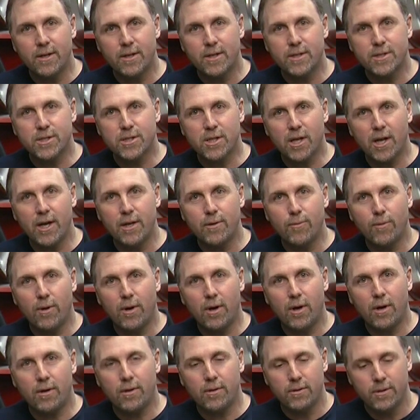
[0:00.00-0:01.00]
on a
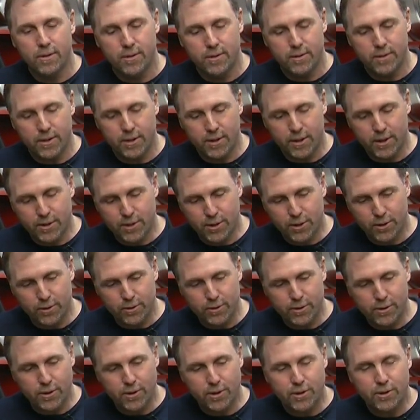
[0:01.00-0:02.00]
sidewall that
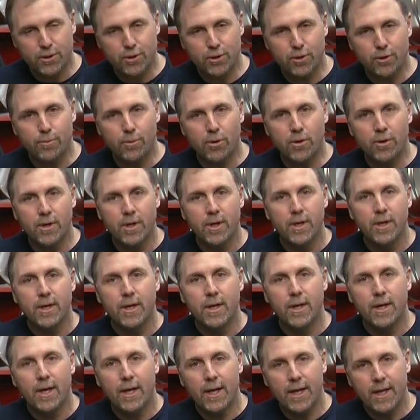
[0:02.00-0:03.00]
concerns the consumer
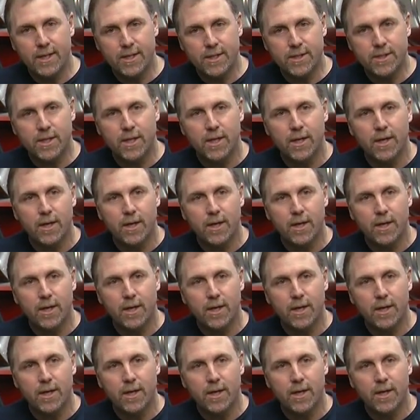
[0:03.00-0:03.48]
is